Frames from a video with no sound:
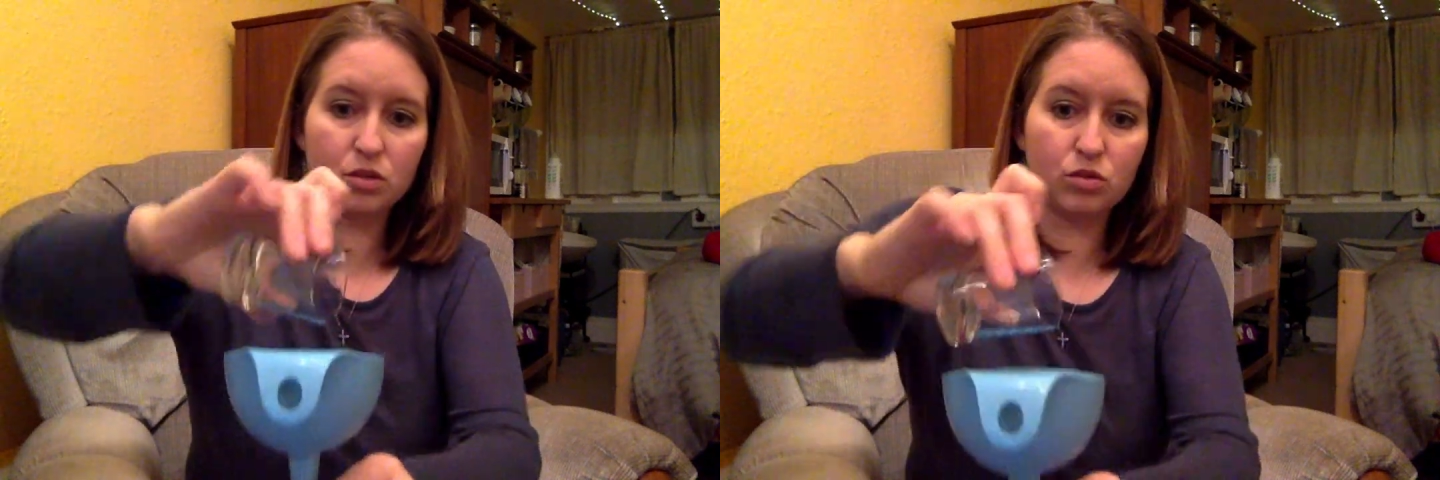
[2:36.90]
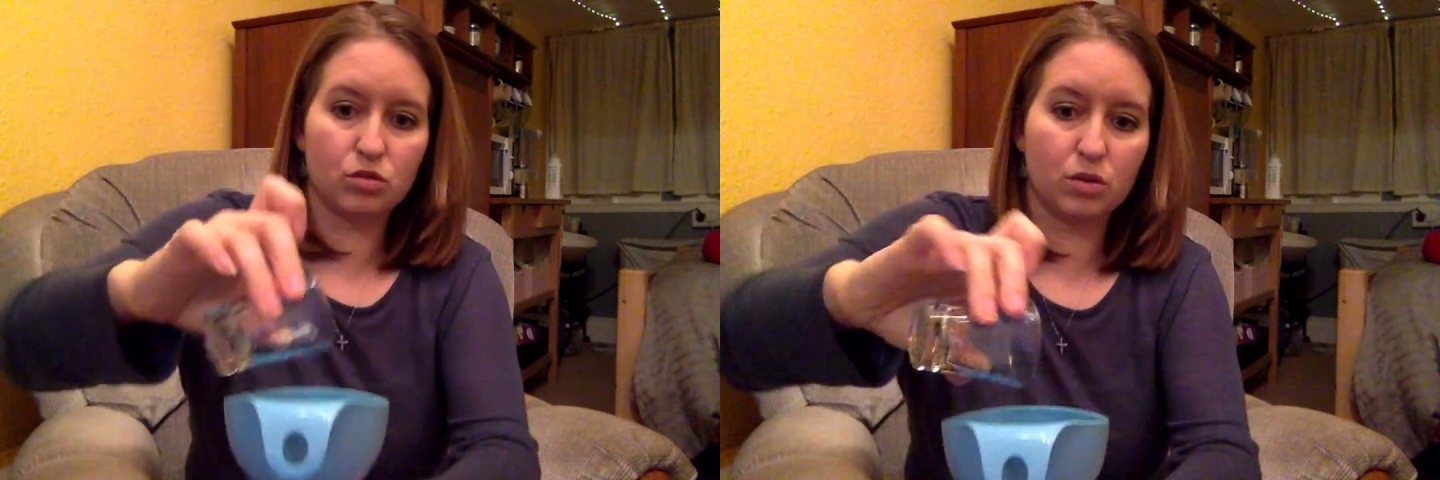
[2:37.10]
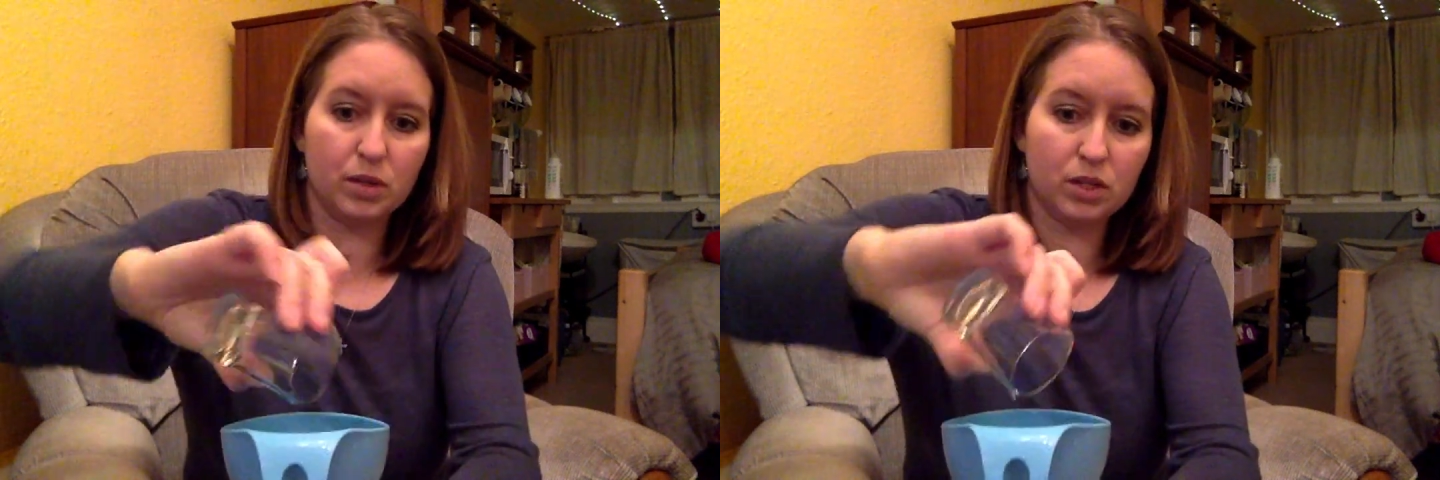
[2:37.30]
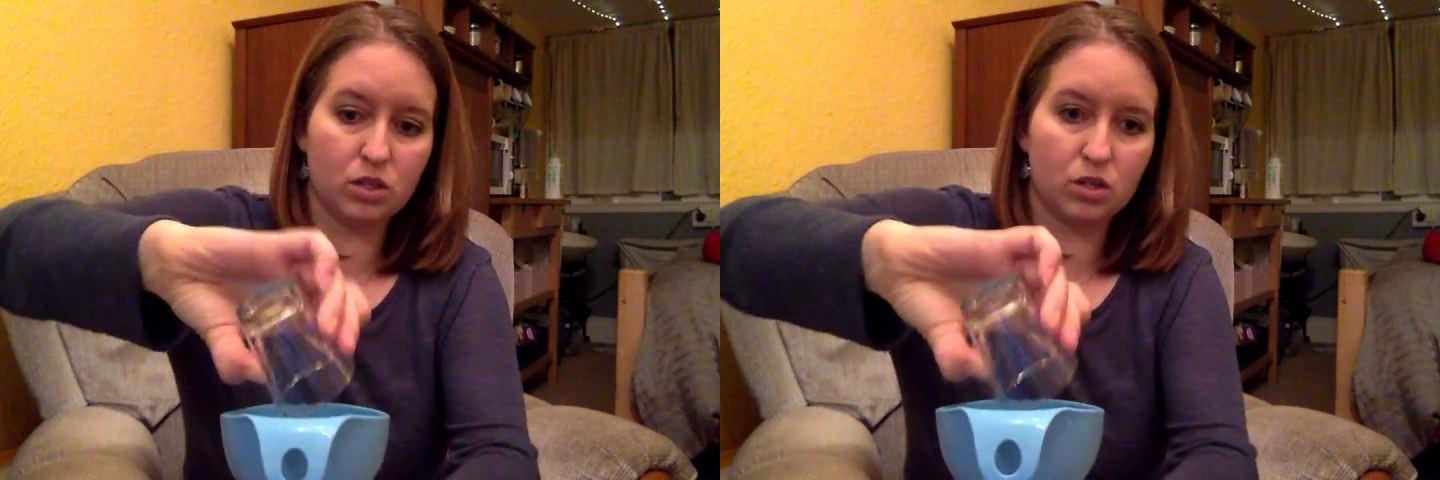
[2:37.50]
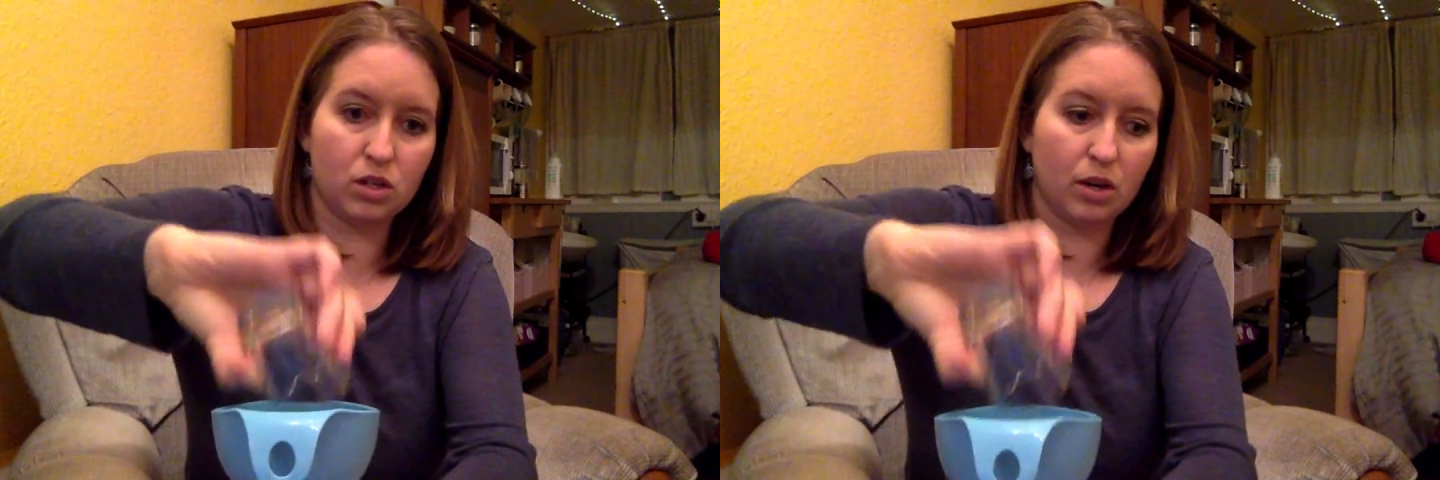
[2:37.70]
So I'm going to
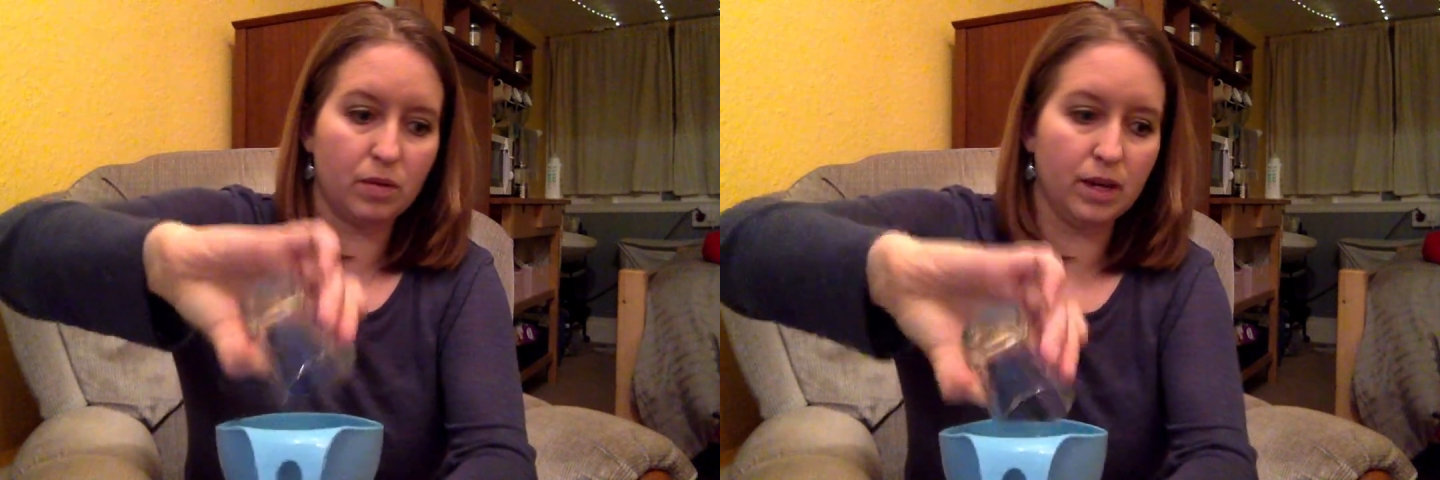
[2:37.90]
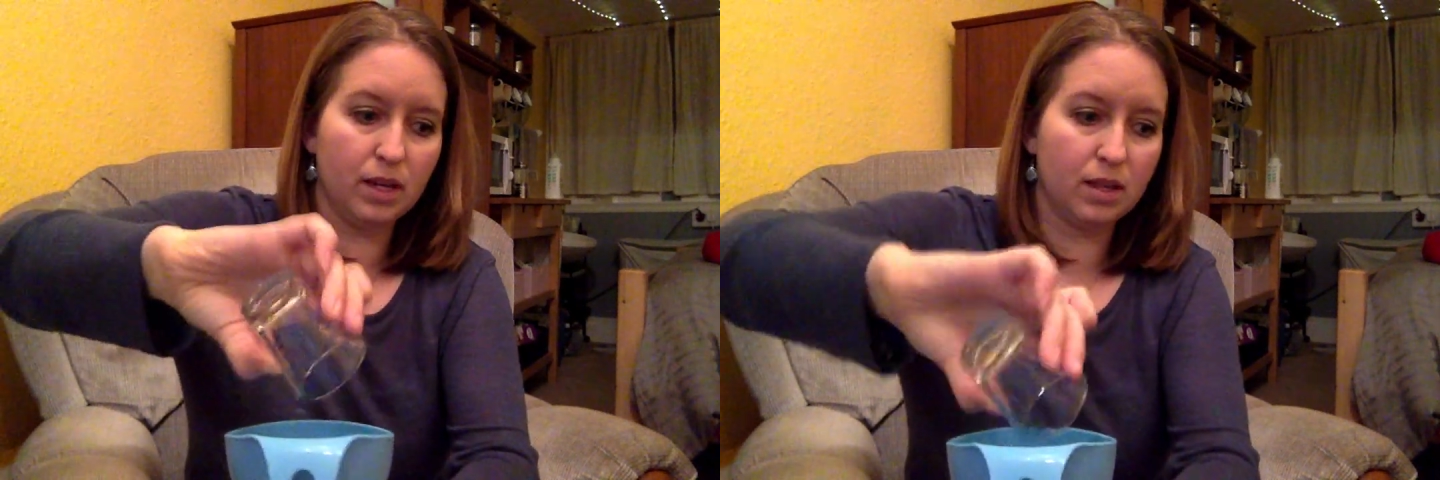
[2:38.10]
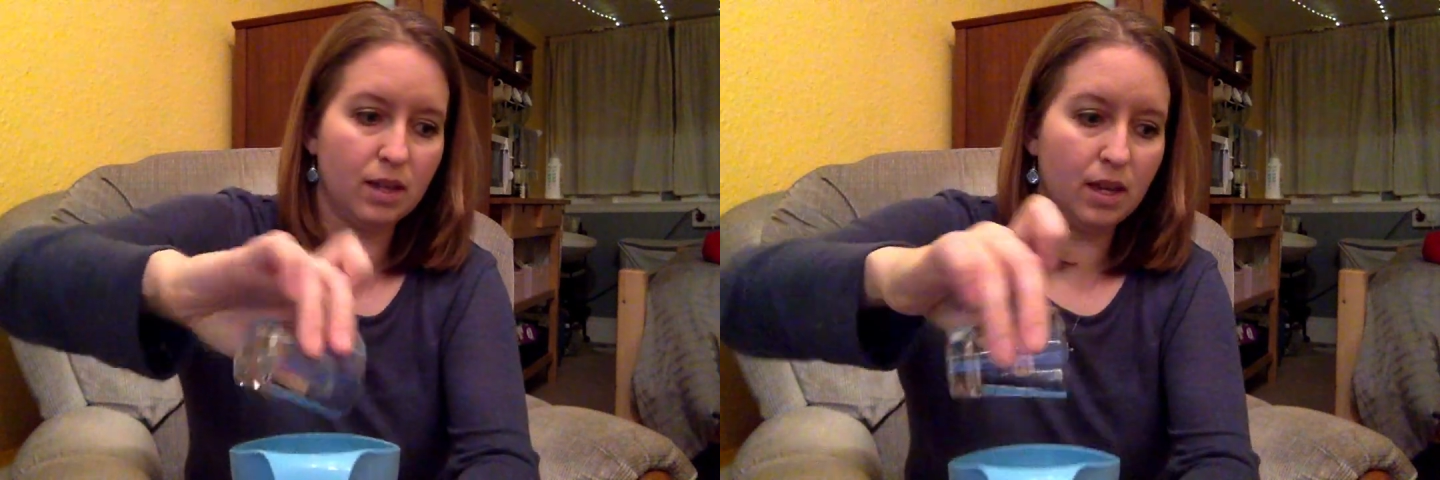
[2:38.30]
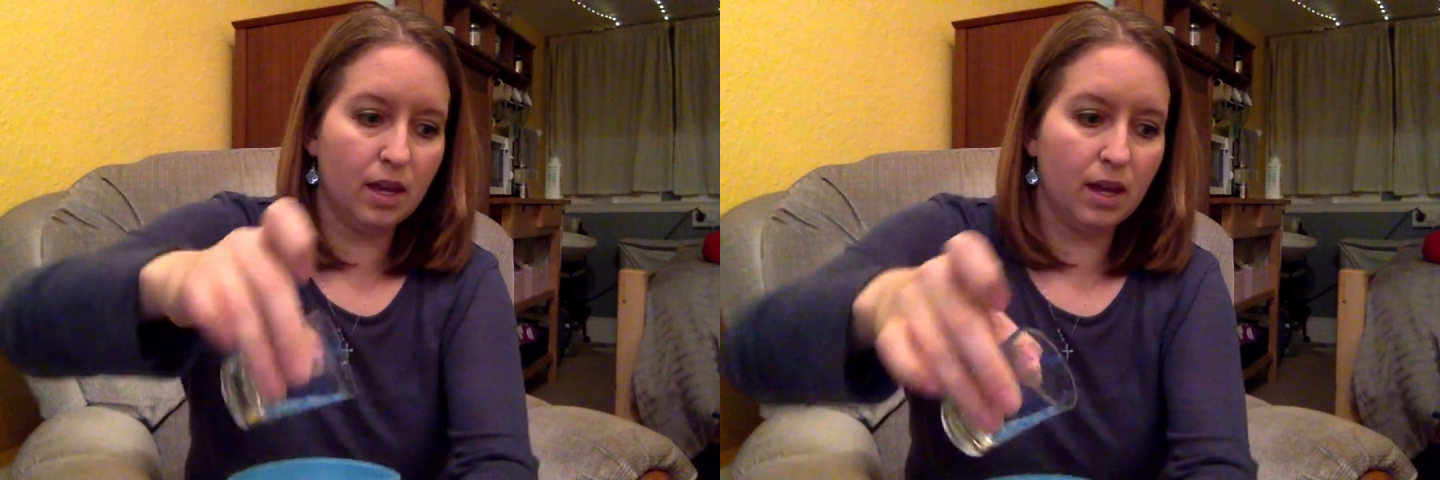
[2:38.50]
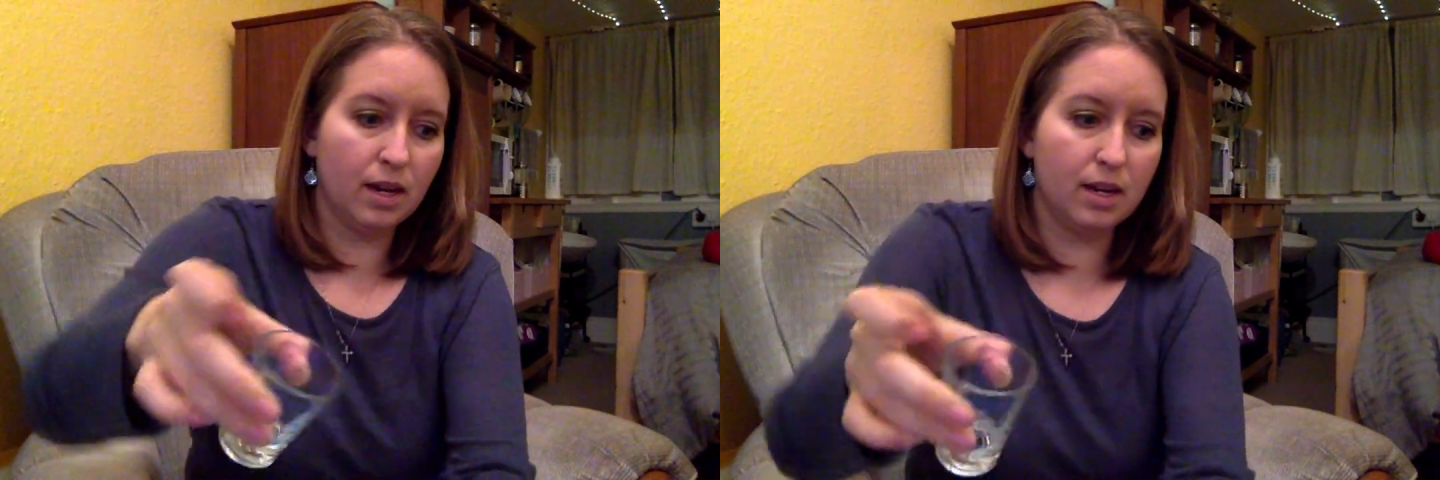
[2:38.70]
start with.
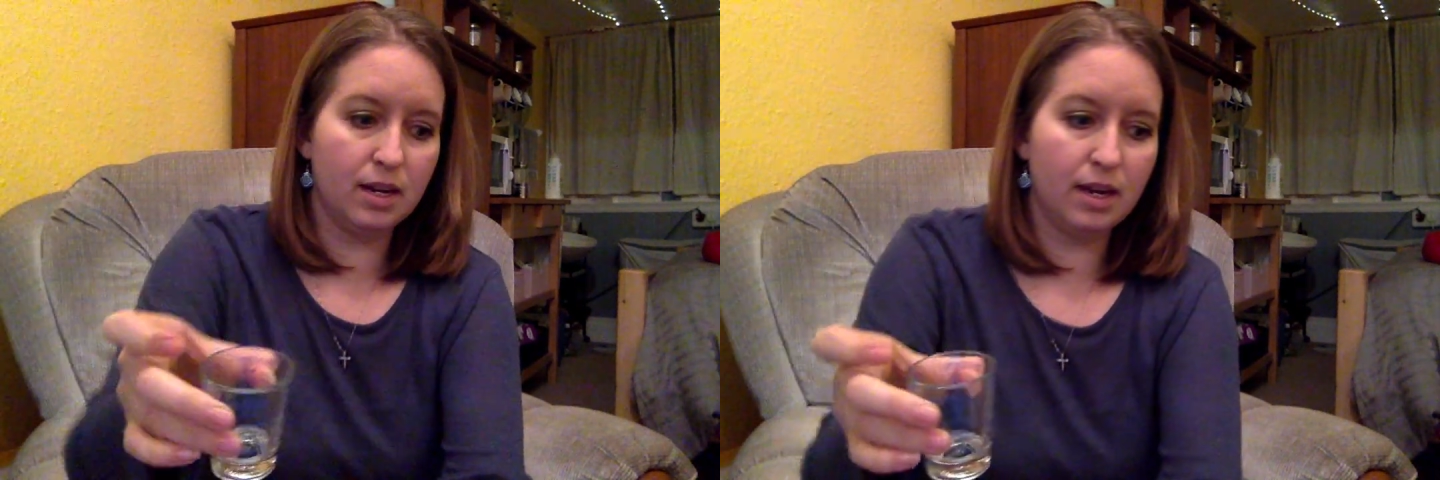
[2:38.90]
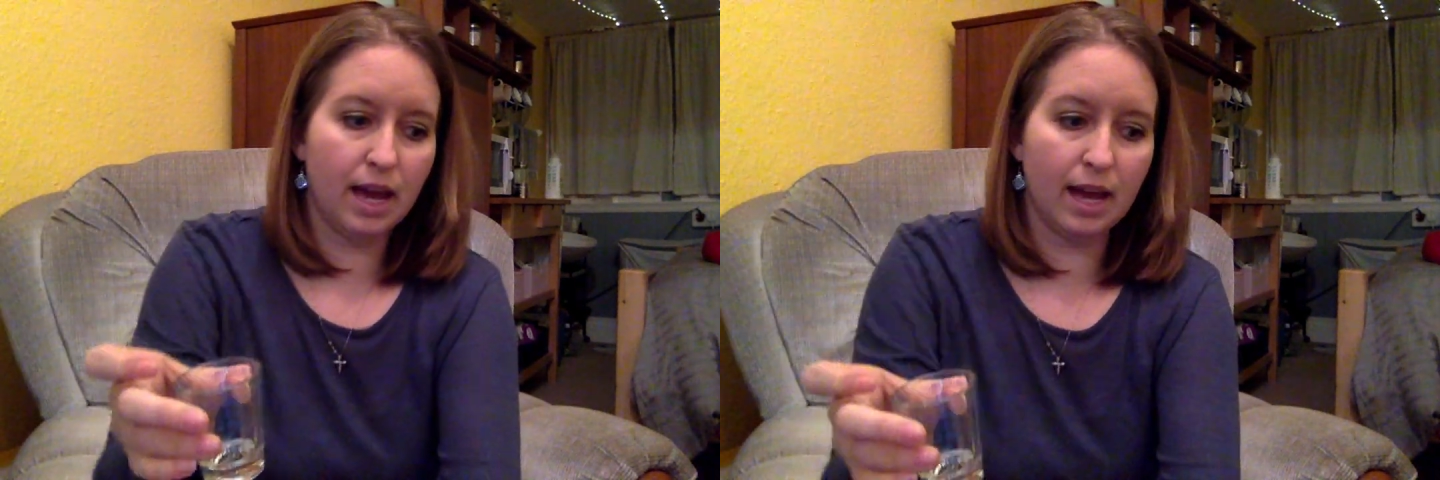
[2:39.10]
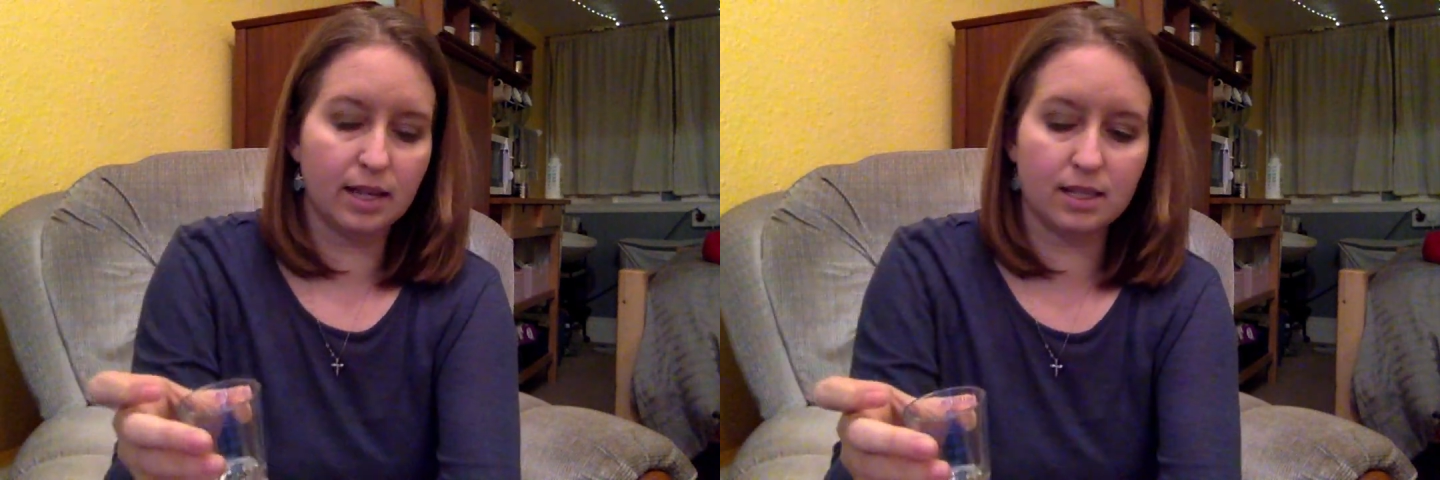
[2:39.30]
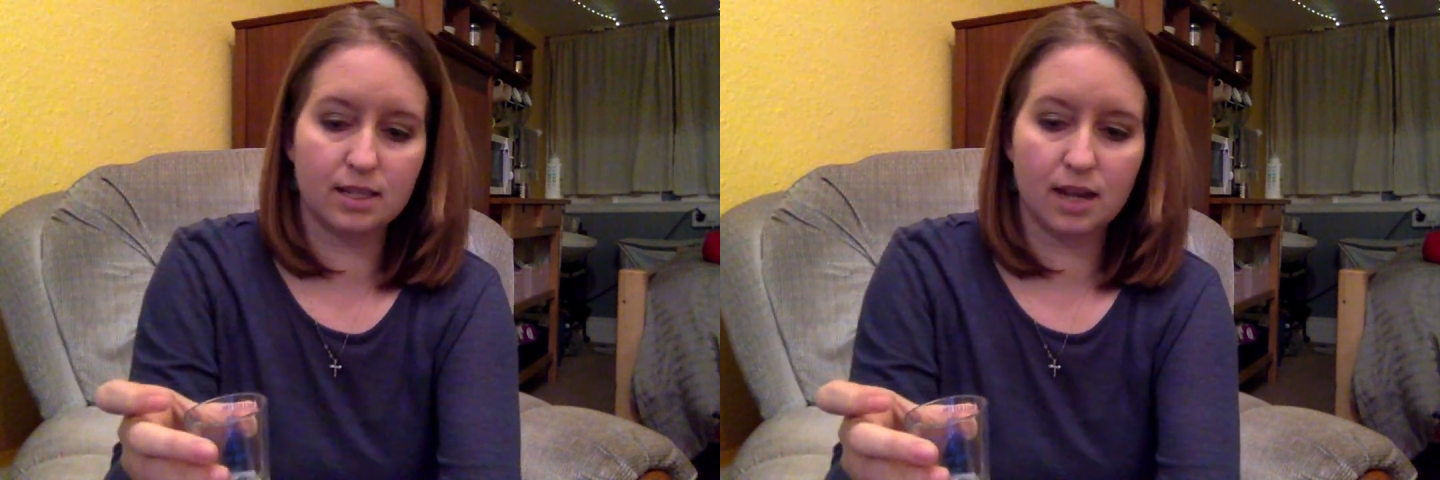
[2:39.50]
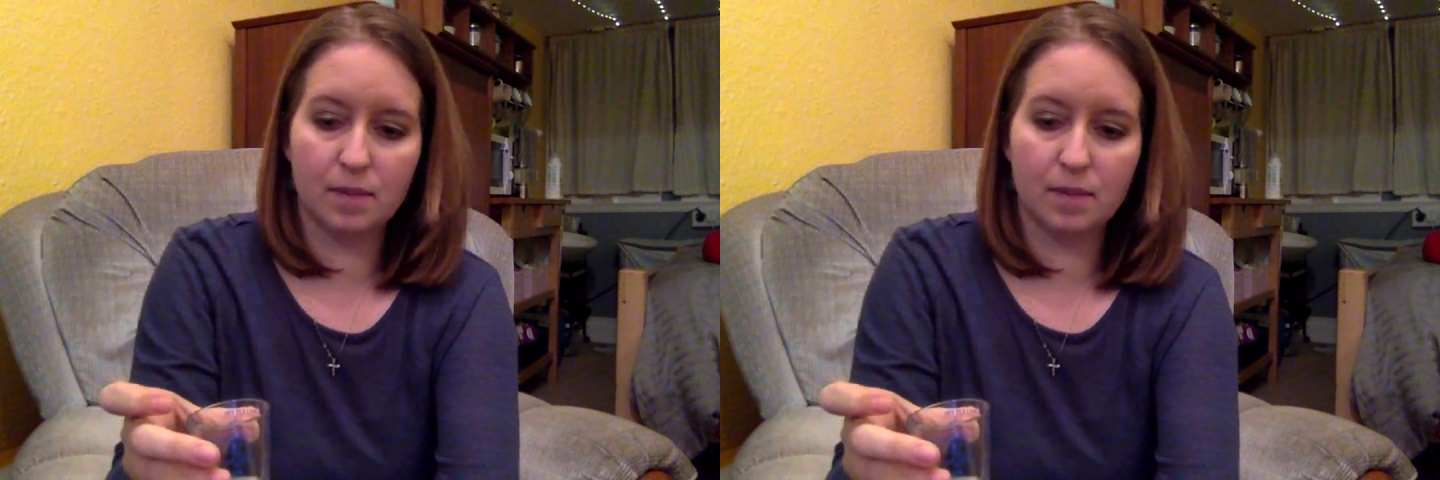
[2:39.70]
Next,